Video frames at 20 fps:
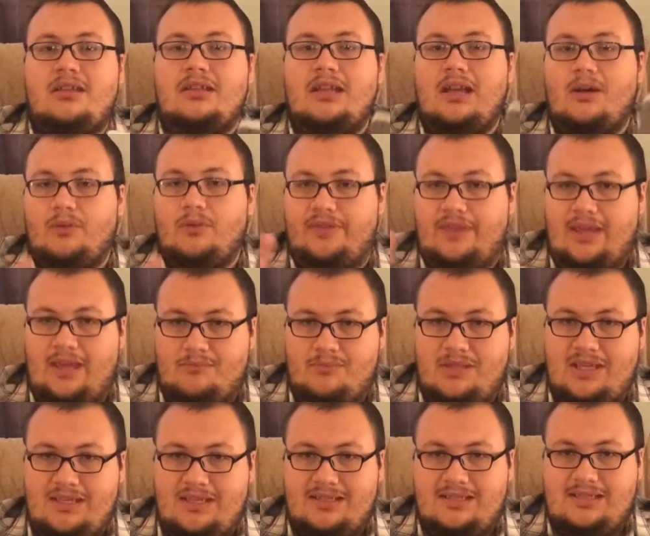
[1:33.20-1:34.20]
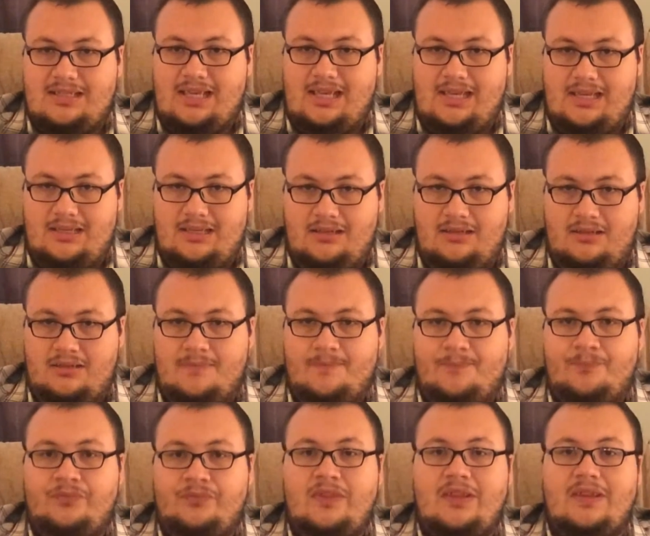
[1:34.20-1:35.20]
Now, with that being said,
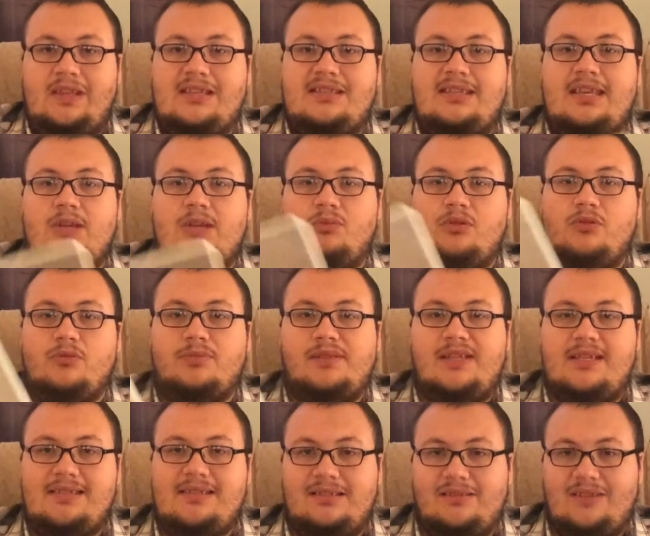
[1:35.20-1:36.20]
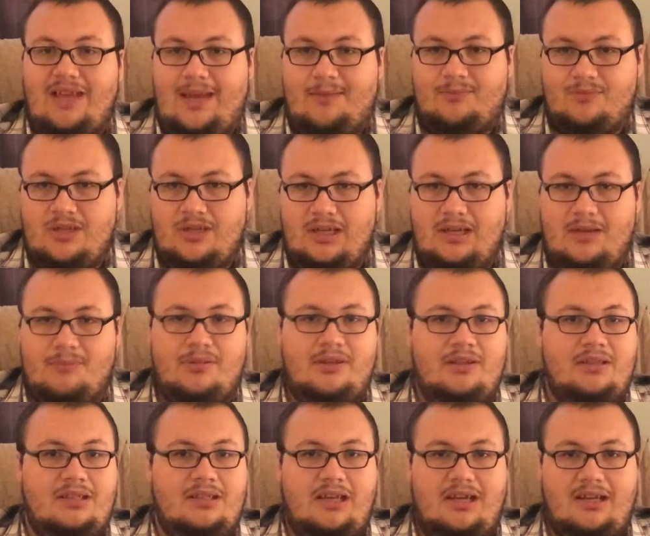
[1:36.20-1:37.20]
they said it would replace a laptop,
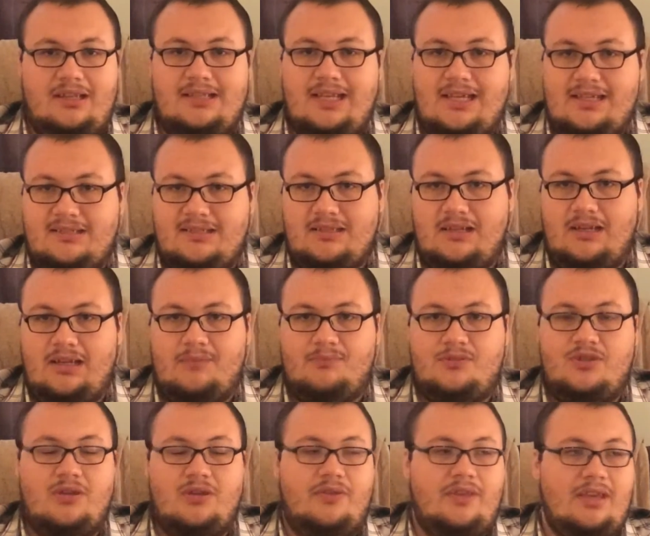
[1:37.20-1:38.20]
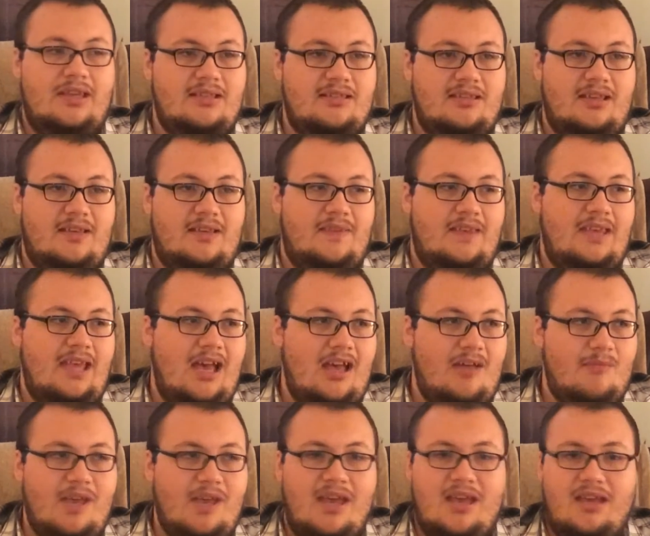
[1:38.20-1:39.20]
not a desktop. So things like the
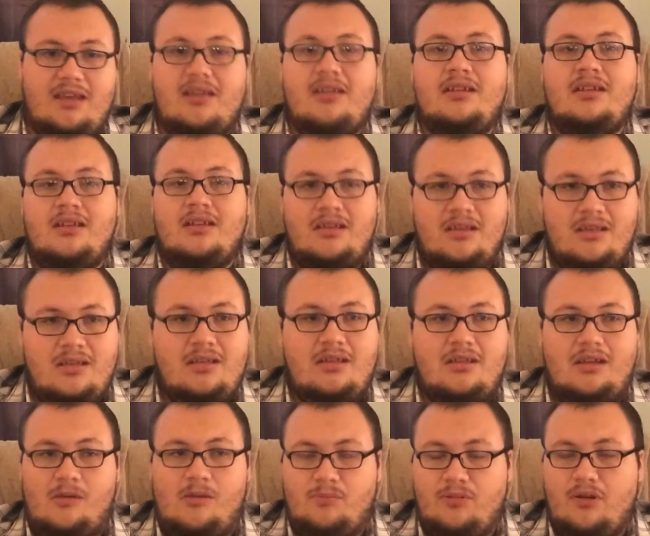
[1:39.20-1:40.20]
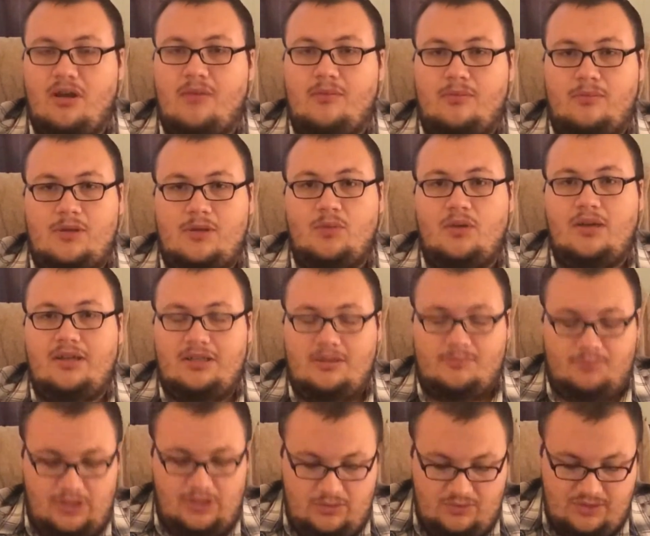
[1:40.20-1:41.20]
iMac, I'll probably wind
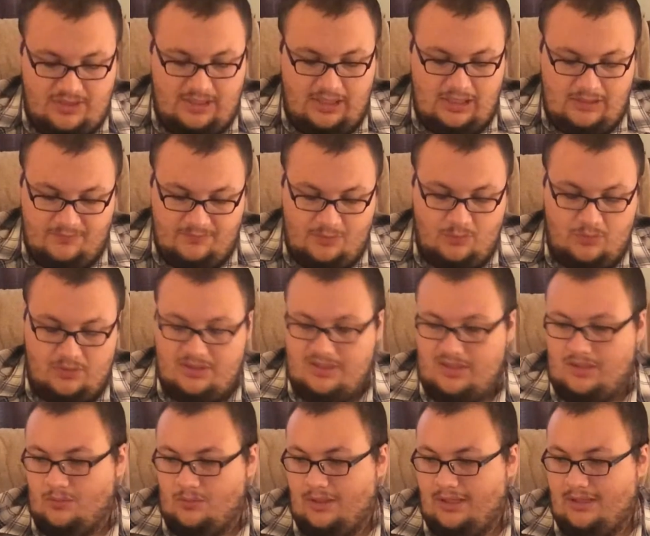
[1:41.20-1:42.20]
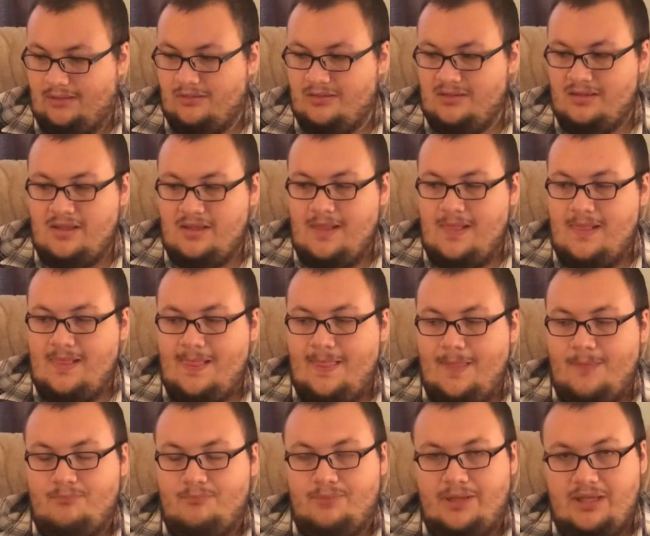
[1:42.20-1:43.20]
up using every once in a while.
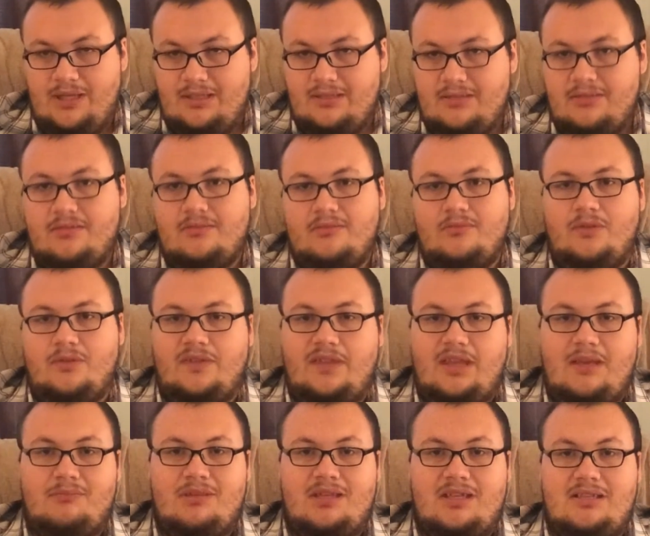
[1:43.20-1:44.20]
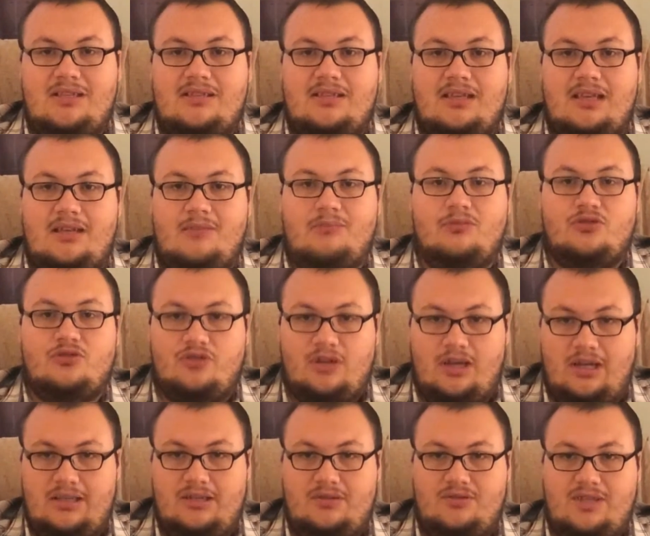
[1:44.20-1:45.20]
But with that being said, I'm going to try
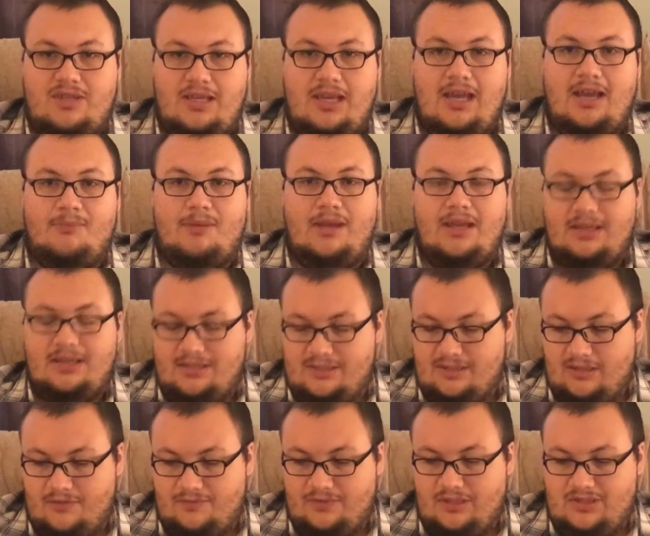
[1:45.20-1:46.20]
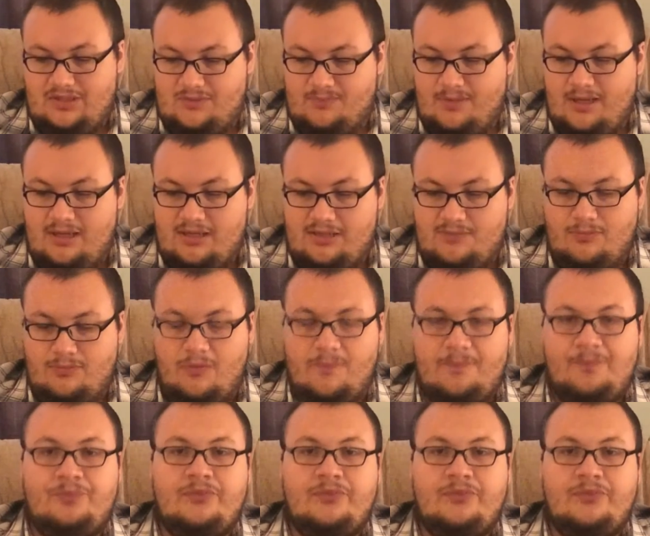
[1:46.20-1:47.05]
to use the iPad as often as possible.